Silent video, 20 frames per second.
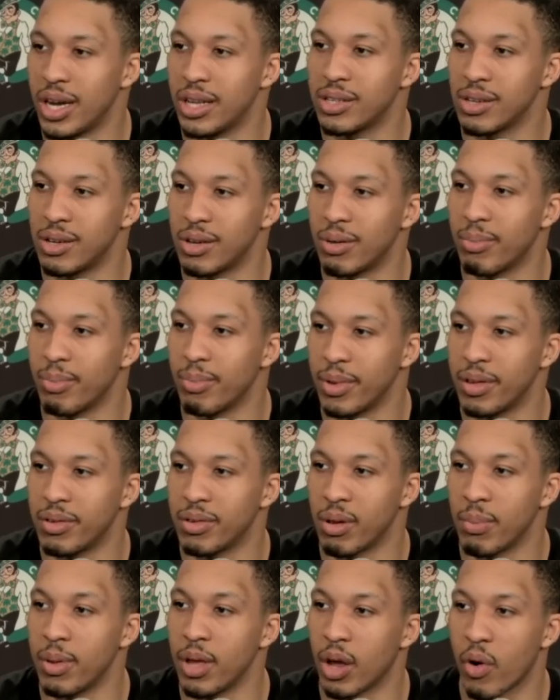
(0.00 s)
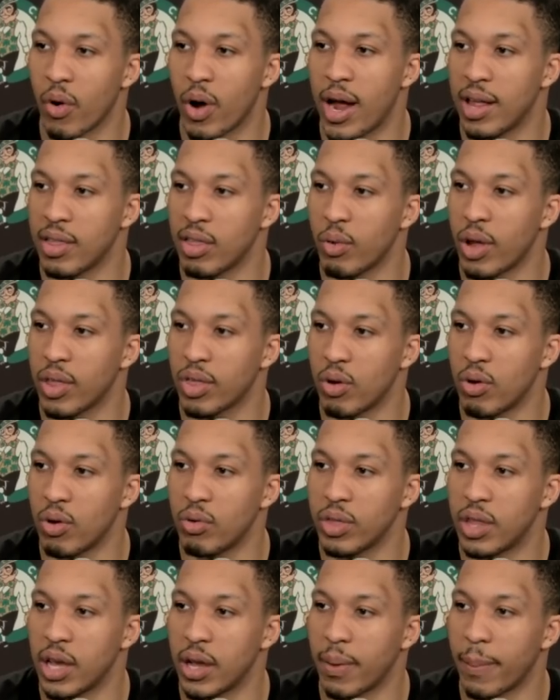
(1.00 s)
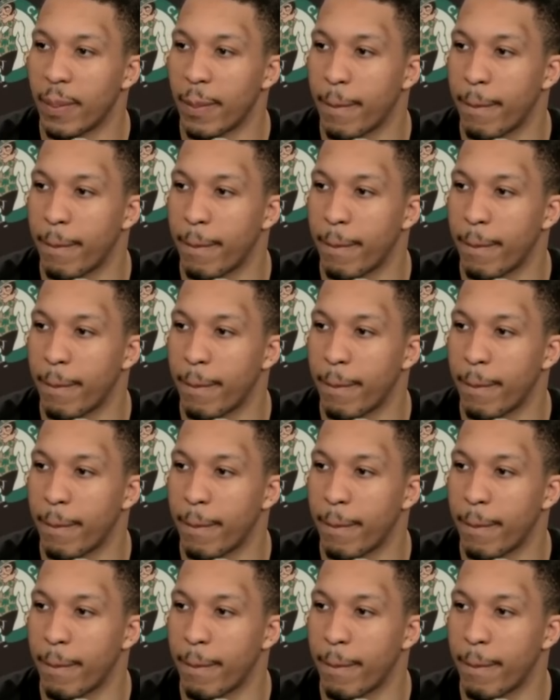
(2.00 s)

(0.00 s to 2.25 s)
It's going to, it's going to be a grind throughout the whole thing.